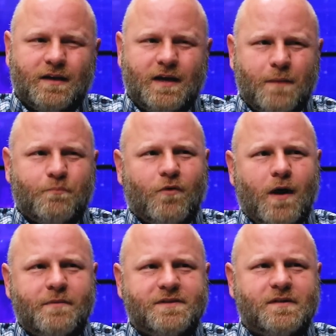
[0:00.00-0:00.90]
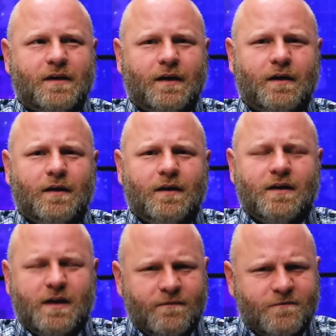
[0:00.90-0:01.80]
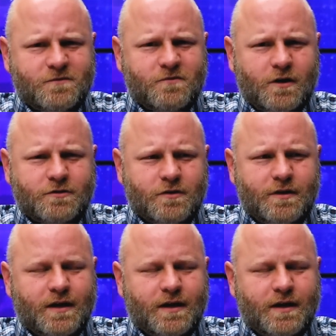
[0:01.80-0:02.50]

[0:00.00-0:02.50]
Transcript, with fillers: kept promising infrastructure,